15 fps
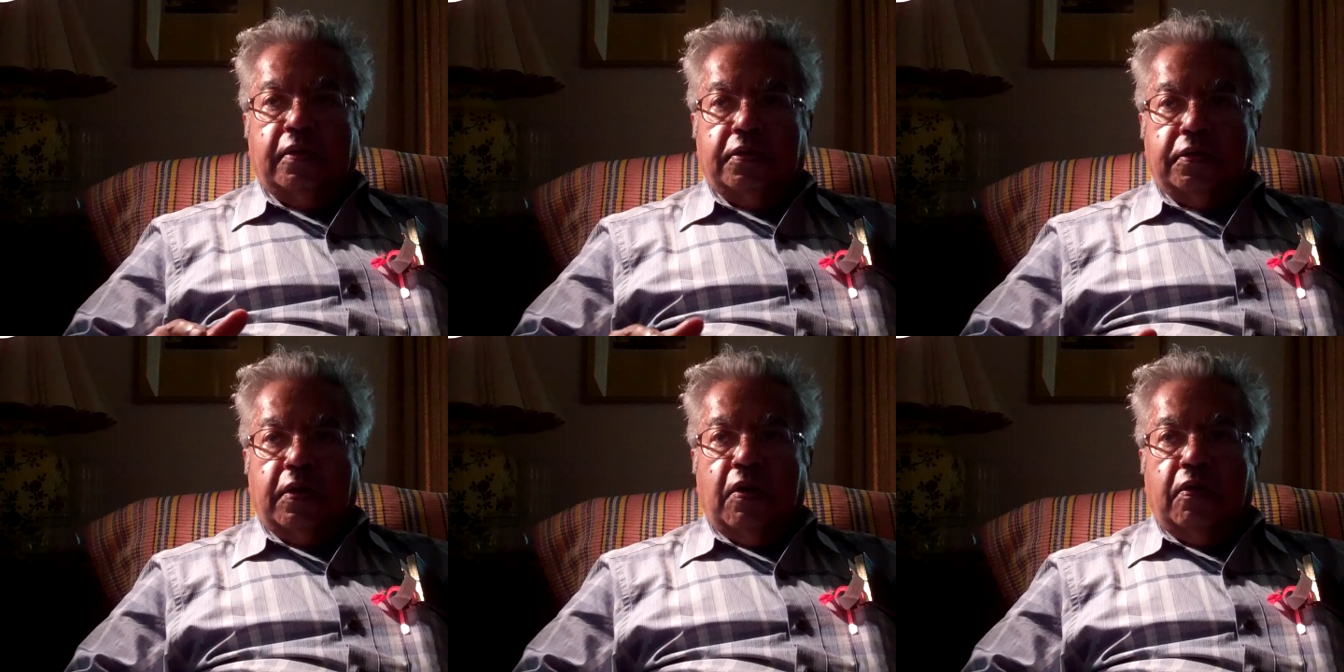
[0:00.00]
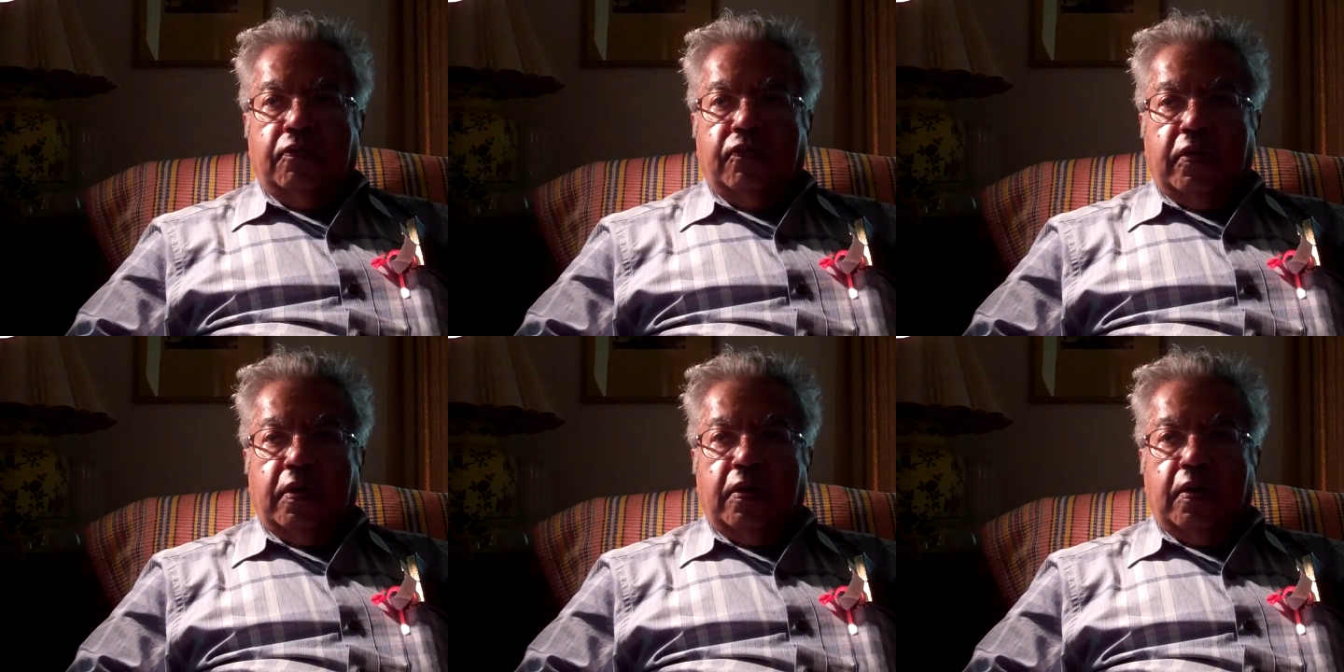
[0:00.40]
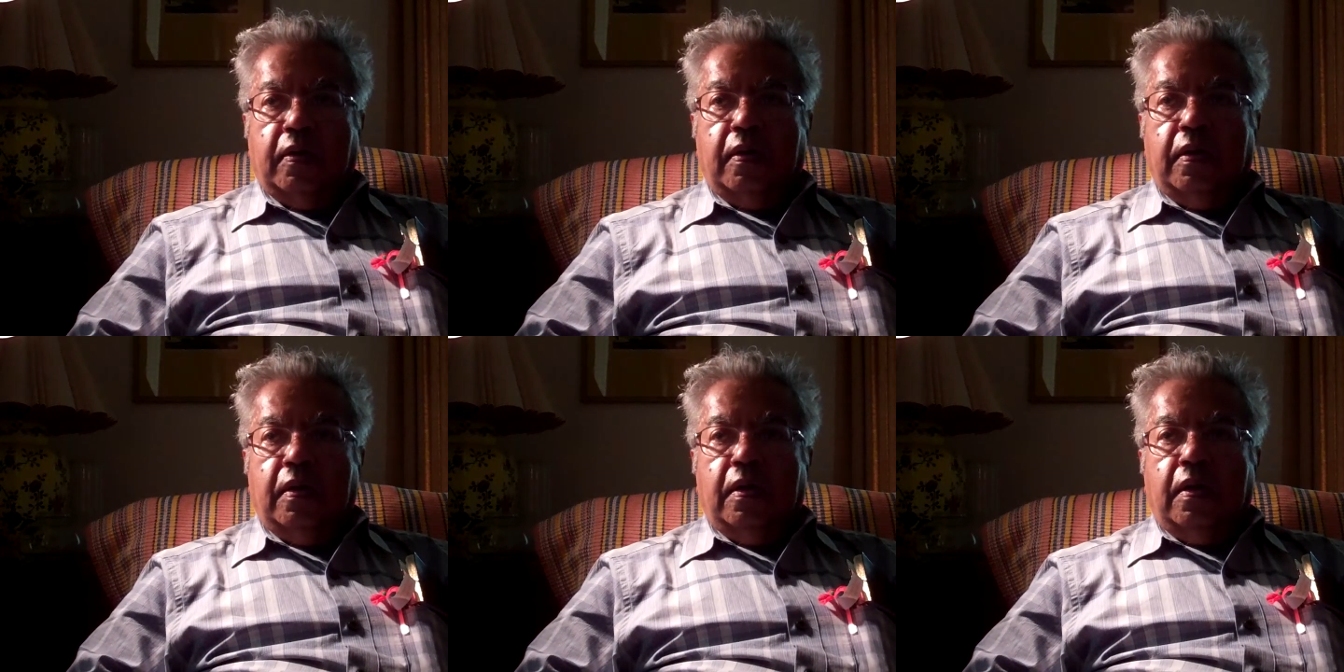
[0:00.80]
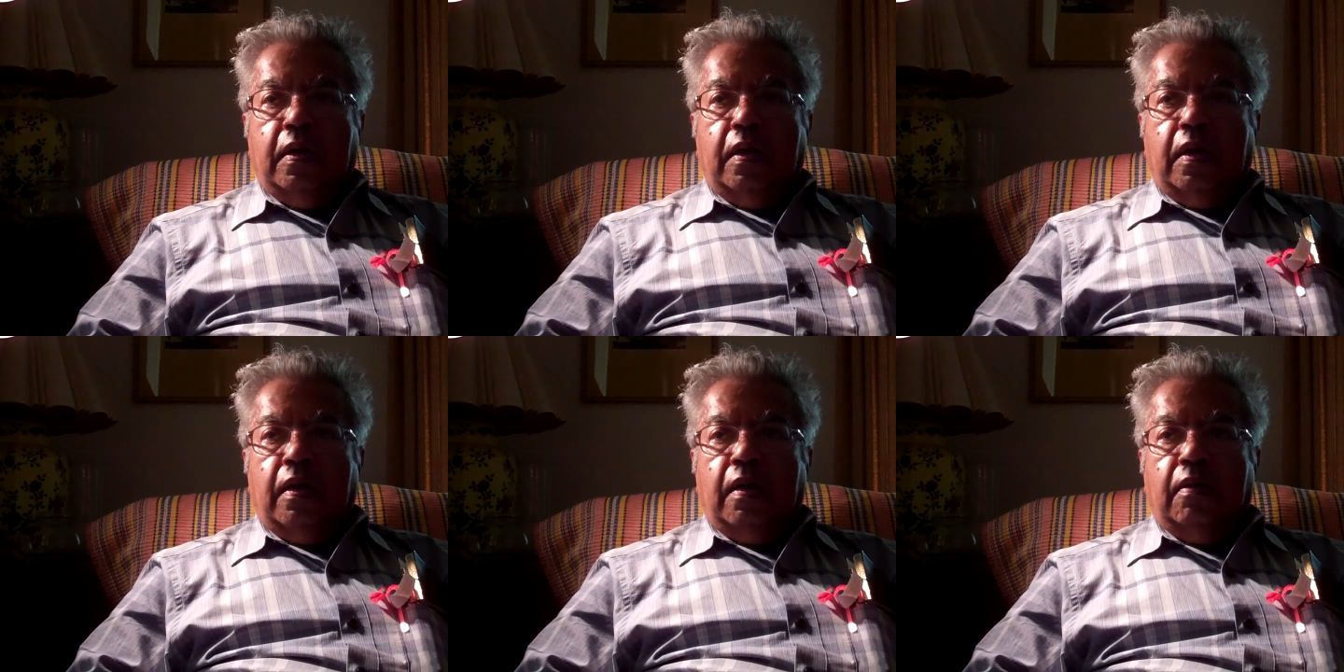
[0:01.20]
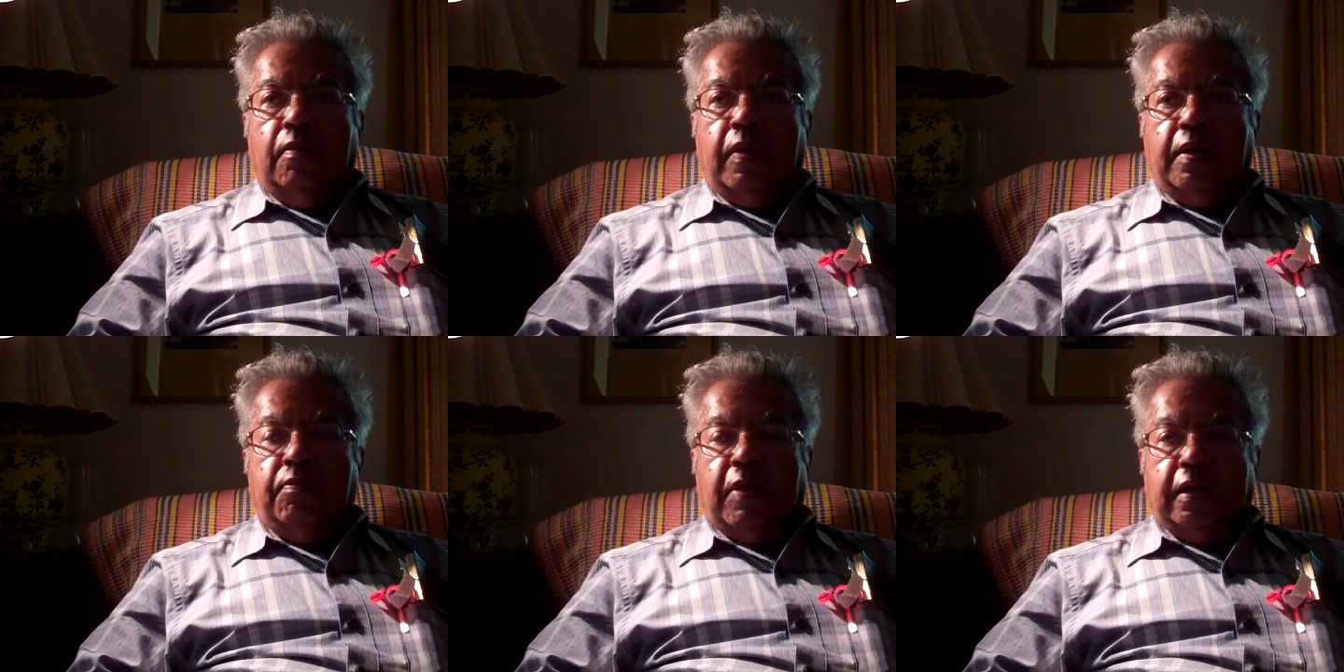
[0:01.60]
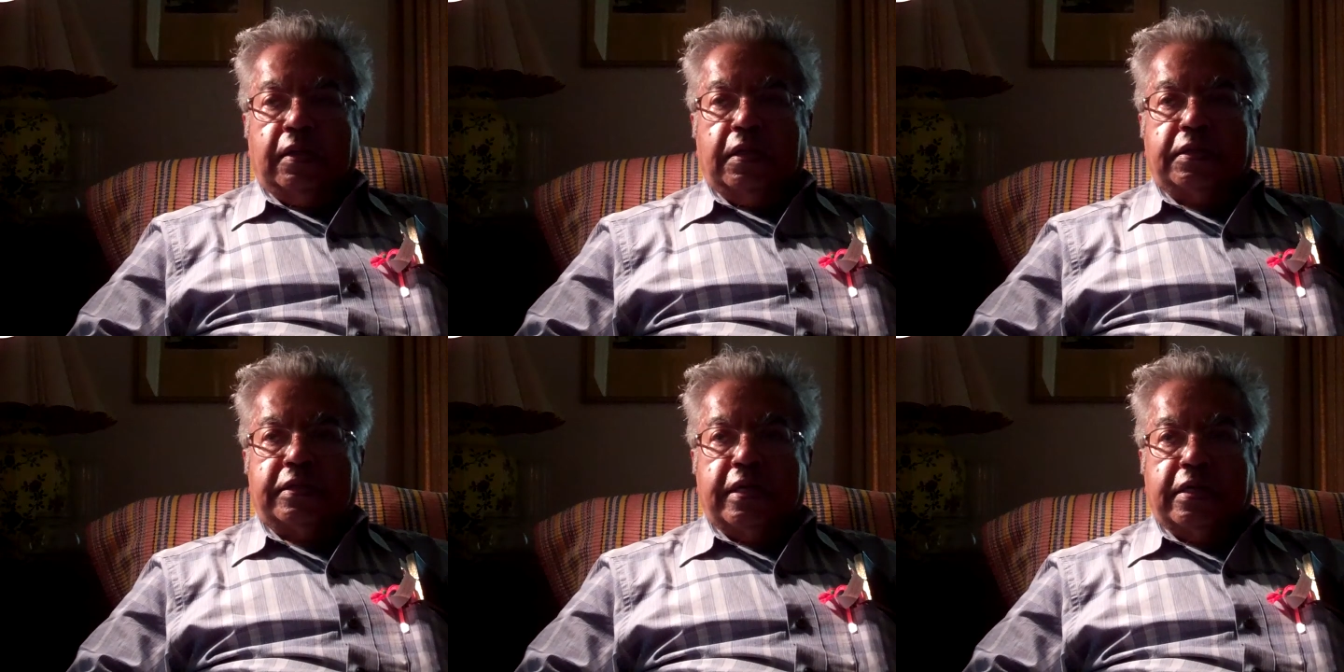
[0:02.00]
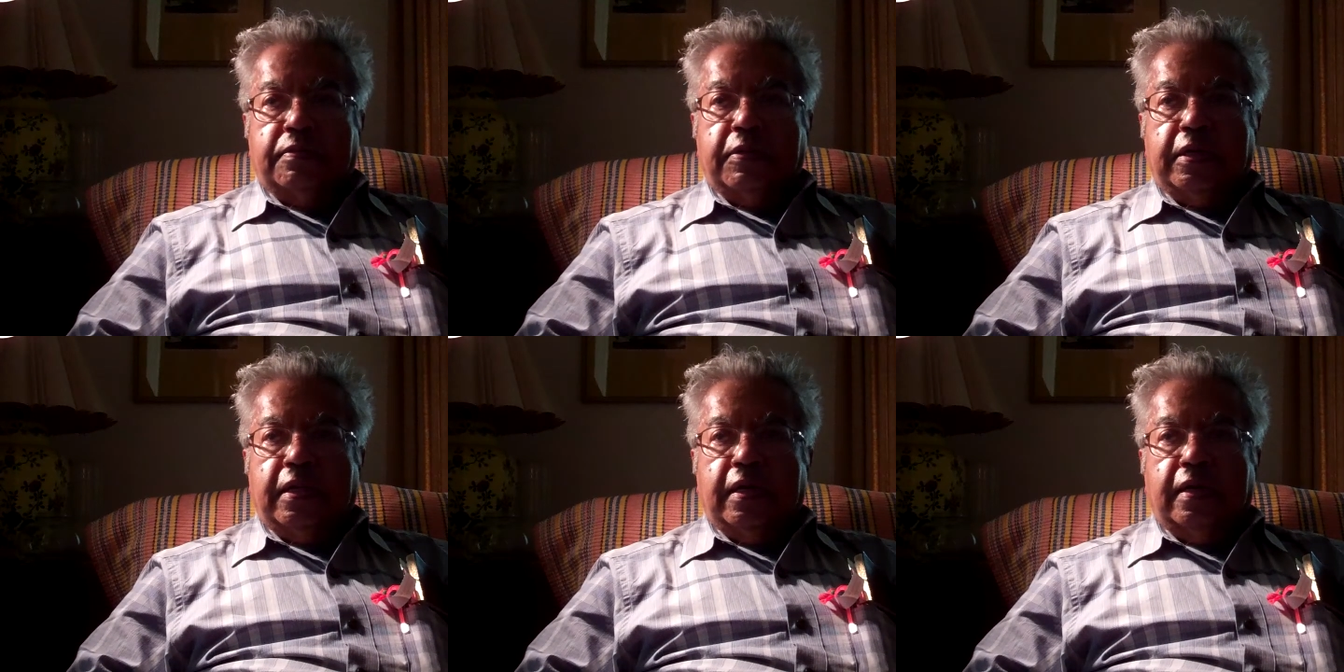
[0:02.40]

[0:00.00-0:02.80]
was gone. My mother sent me there.